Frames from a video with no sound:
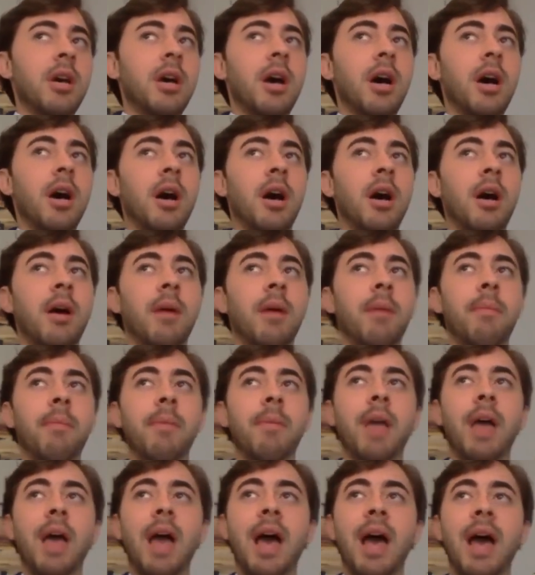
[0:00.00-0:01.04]
Um,
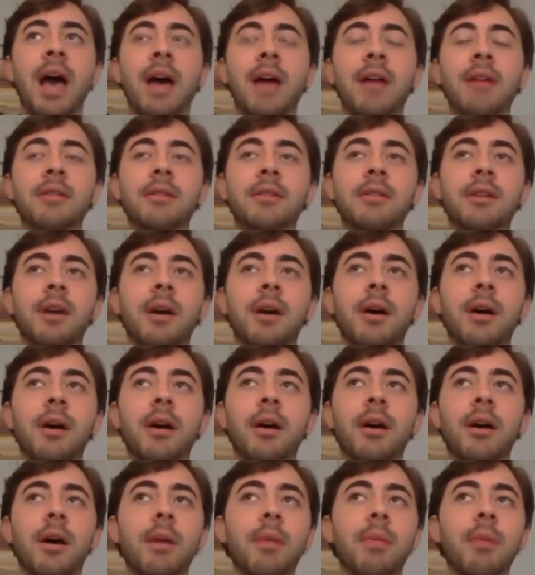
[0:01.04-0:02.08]
and uh,
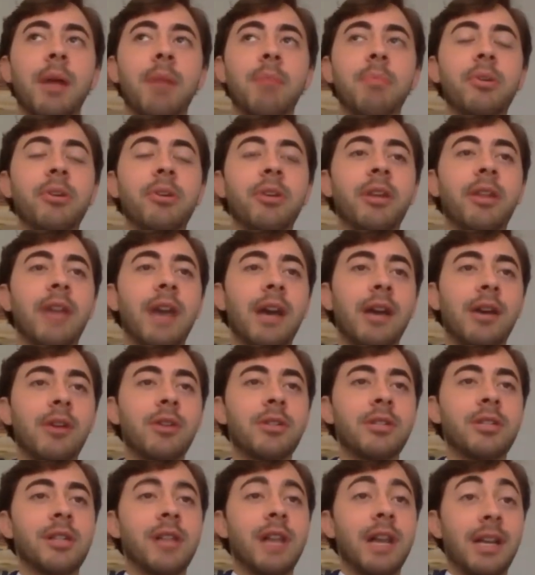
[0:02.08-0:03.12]
about a billion of that
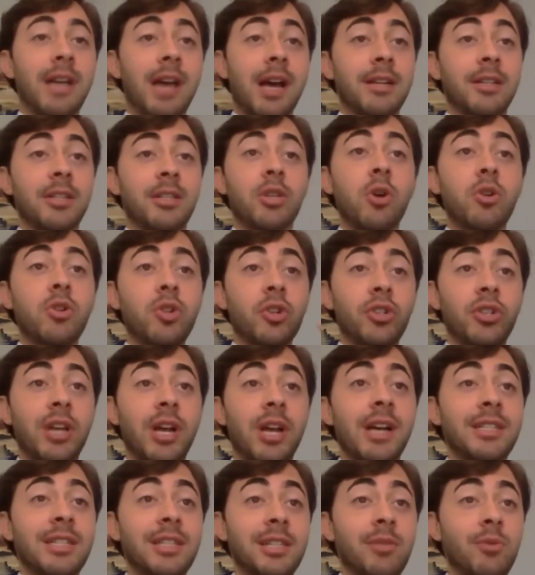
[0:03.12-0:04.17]
goes to like kind of social
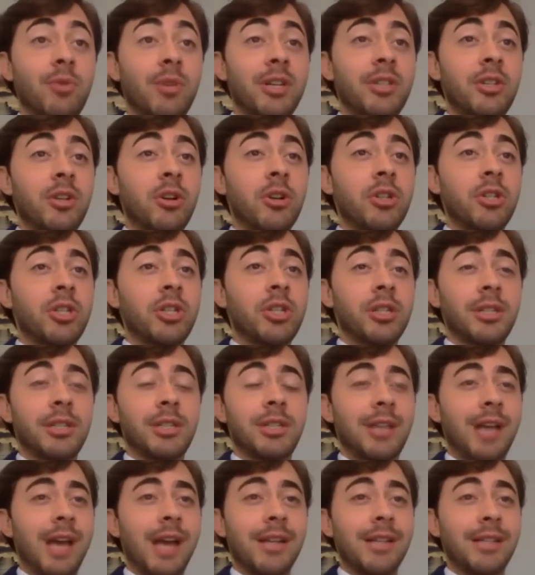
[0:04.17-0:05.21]
sciences research, this
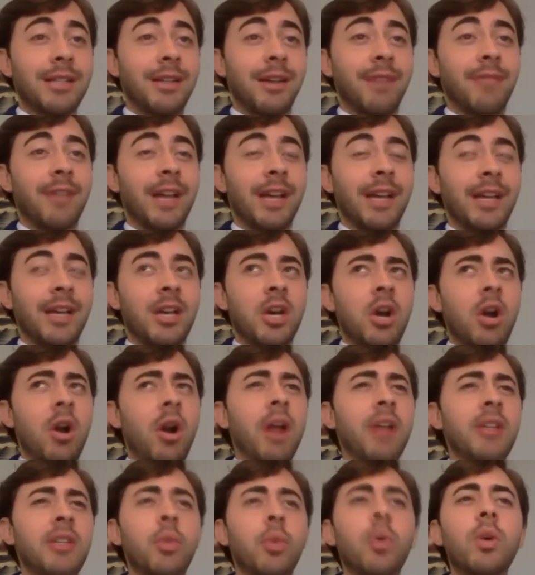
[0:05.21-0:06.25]
kind of stuff like, all
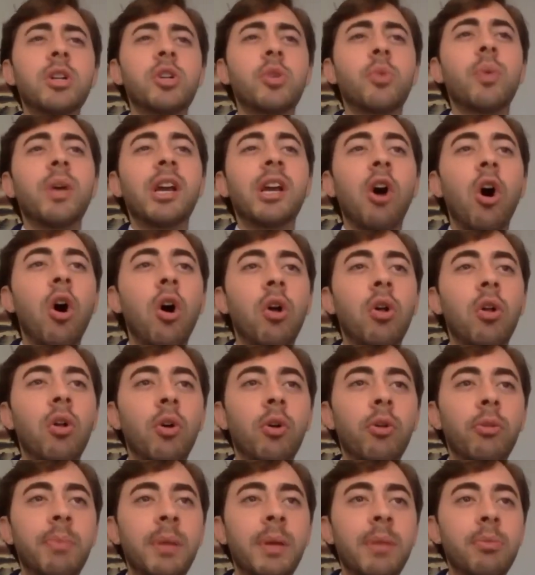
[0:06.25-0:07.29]
right, so what should we call
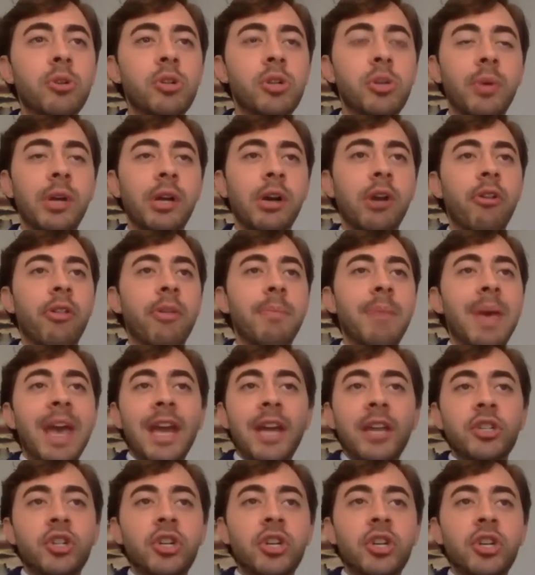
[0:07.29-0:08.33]
old people? Should we call them
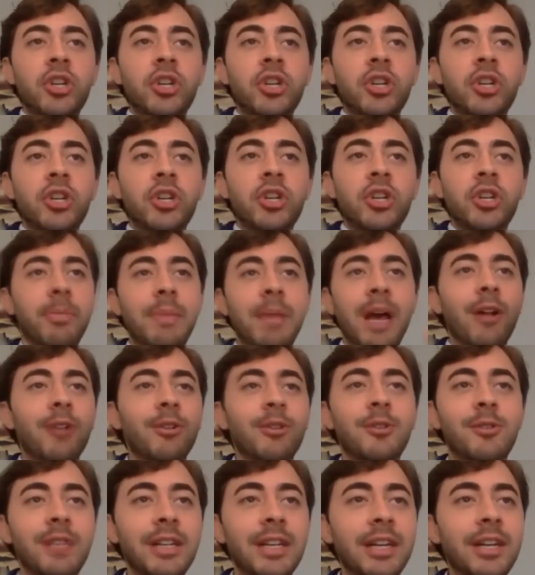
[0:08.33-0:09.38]
aged? Should we call them
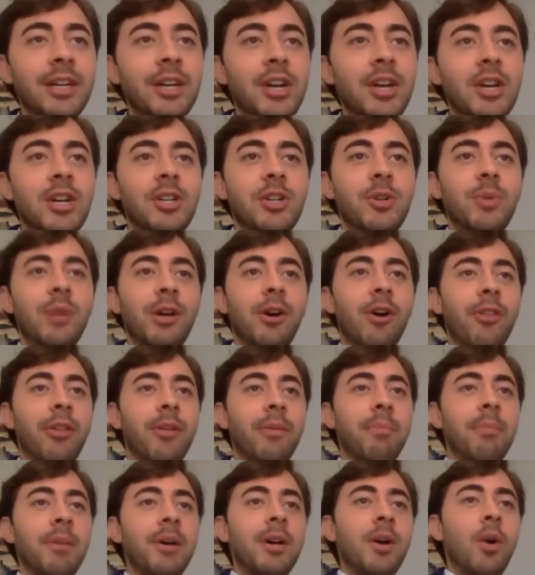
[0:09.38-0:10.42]
elderly? Should we call
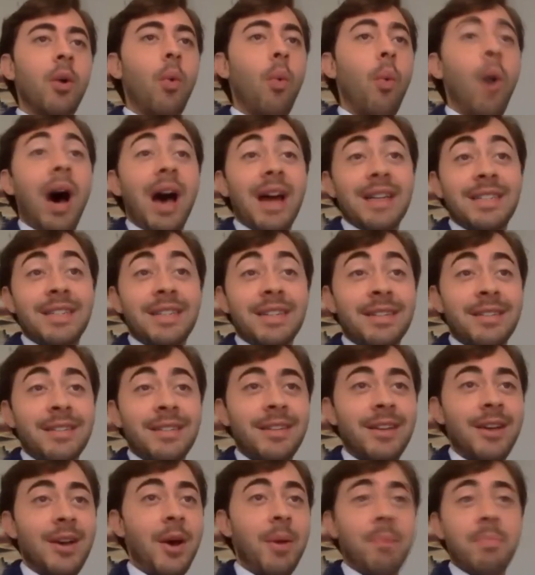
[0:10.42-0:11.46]
them
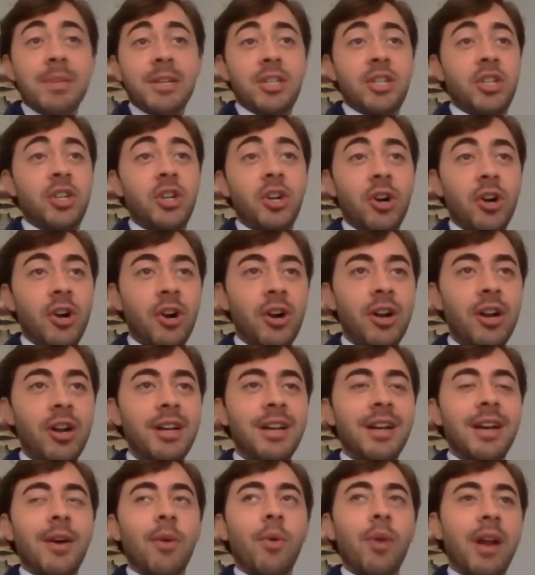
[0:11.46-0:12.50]
wizened, mature,
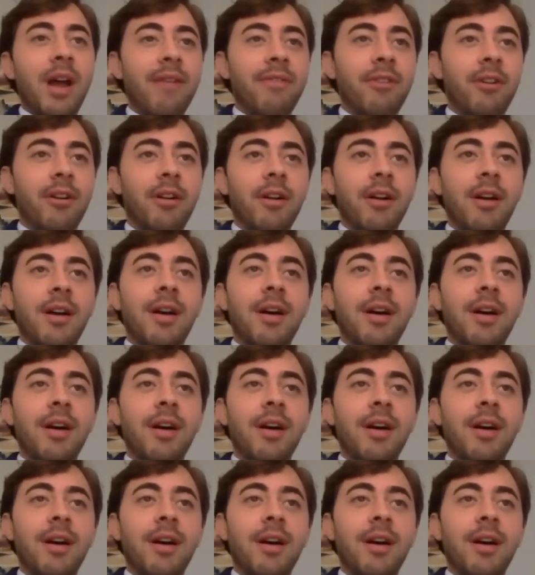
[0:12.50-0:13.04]
whatever?